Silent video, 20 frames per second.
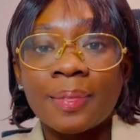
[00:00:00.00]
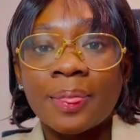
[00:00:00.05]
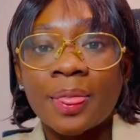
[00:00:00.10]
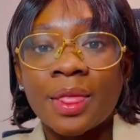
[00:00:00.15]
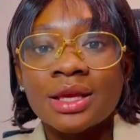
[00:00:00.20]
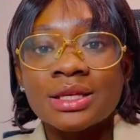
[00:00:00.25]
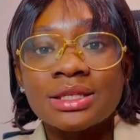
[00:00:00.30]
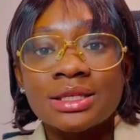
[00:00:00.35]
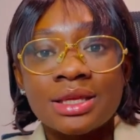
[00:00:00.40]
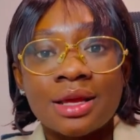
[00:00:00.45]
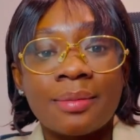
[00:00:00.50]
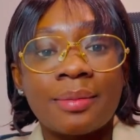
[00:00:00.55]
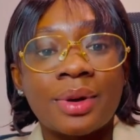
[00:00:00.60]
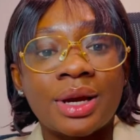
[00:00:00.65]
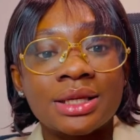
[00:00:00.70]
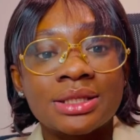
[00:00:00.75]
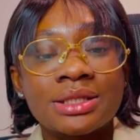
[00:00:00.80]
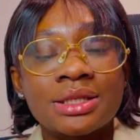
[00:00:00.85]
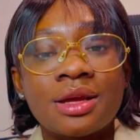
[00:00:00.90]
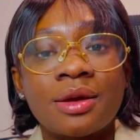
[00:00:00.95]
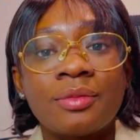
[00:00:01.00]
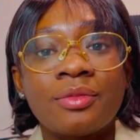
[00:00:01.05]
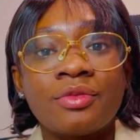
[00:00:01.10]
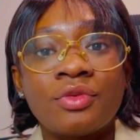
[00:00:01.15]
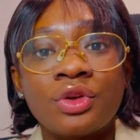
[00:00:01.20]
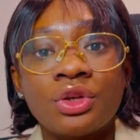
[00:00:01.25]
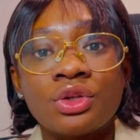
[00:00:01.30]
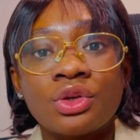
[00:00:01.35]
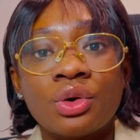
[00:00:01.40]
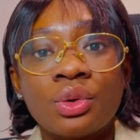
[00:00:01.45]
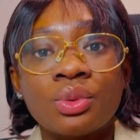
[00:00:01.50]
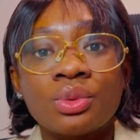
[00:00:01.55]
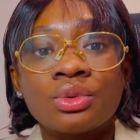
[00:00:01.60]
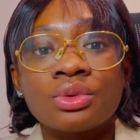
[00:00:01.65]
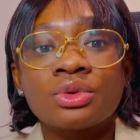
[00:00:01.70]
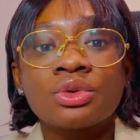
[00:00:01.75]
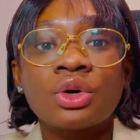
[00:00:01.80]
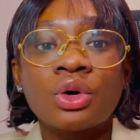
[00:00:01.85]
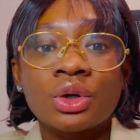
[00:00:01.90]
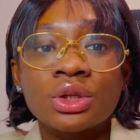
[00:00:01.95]
step-by-step video
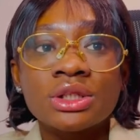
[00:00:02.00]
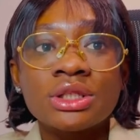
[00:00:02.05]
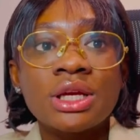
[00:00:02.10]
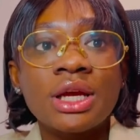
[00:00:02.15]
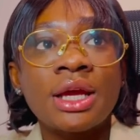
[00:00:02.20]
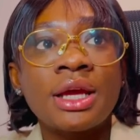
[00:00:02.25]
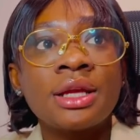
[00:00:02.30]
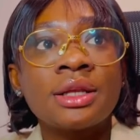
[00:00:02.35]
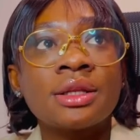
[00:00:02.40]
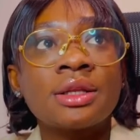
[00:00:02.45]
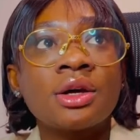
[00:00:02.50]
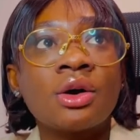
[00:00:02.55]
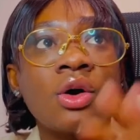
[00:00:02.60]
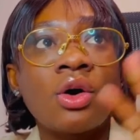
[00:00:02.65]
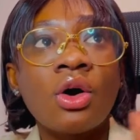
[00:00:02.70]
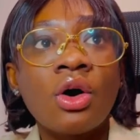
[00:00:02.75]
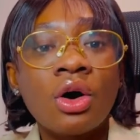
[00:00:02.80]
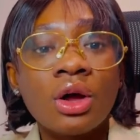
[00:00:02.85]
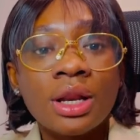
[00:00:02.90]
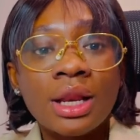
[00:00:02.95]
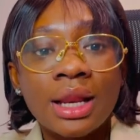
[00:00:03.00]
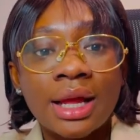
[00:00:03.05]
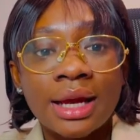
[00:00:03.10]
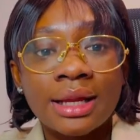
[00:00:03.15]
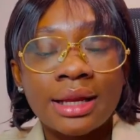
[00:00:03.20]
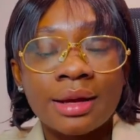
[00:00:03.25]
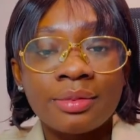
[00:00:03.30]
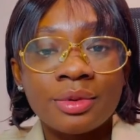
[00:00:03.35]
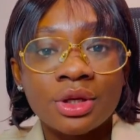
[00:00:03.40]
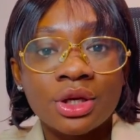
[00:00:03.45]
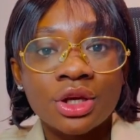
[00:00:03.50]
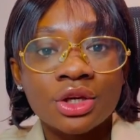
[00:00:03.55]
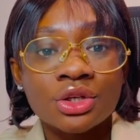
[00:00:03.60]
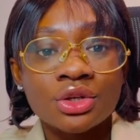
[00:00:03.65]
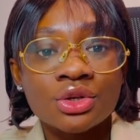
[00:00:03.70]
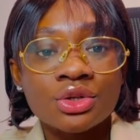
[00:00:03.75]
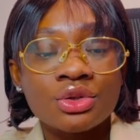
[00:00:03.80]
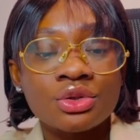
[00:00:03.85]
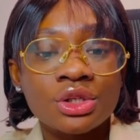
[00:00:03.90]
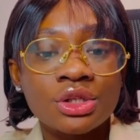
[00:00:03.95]
would contain the online
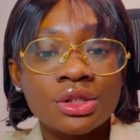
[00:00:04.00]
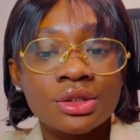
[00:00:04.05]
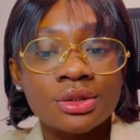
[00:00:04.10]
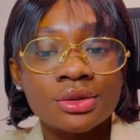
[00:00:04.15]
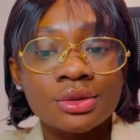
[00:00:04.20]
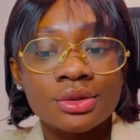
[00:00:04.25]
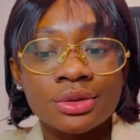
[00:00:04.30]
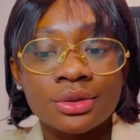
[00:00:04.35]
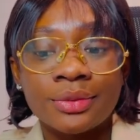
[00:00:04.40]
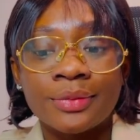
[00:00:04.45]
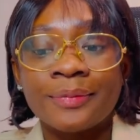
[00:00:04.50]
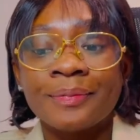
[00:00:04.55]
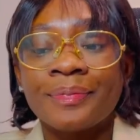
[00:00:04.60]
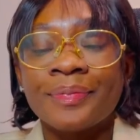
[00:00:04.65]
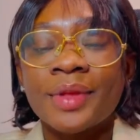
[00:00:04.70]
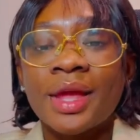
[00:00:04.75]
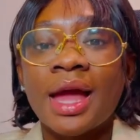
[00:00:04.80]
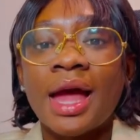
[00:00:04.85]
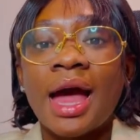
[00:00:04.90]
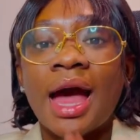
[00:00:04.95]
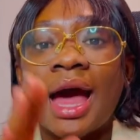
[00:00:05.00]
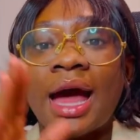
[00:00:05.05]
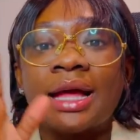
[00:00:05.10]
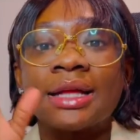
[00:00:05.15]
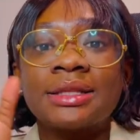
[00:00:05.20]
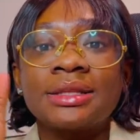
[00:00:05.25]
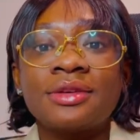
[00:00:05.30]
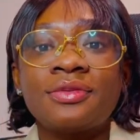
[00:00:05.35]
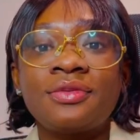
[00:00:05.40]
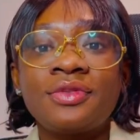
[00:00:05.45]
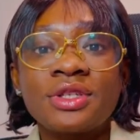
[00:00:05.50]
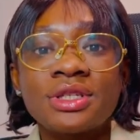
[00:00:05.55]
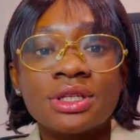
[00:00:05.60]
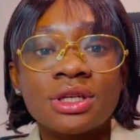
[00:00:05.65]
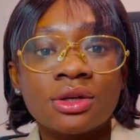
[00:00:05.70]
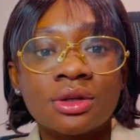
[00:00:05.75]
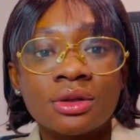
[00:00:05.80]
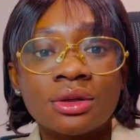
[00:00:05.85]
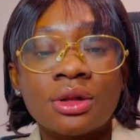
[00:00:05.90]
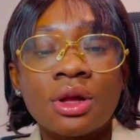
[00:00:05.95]
application you need to do and the
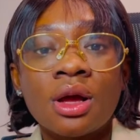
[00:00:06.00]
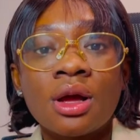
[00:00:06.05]
physical